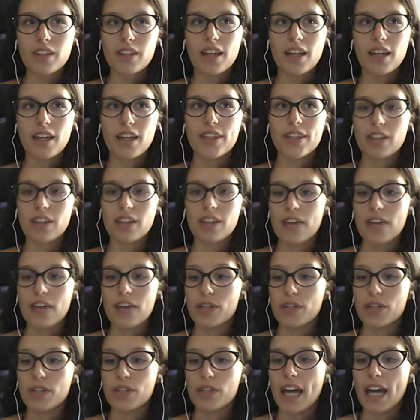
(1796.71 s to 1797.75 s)
I think, as
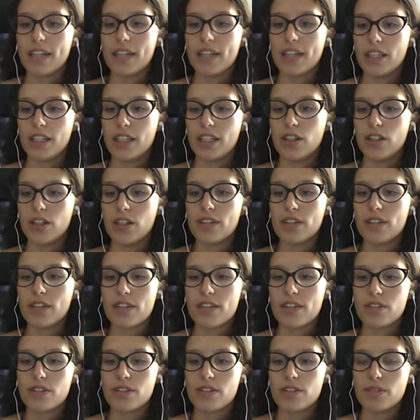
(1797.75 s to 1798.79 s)
a guide and not as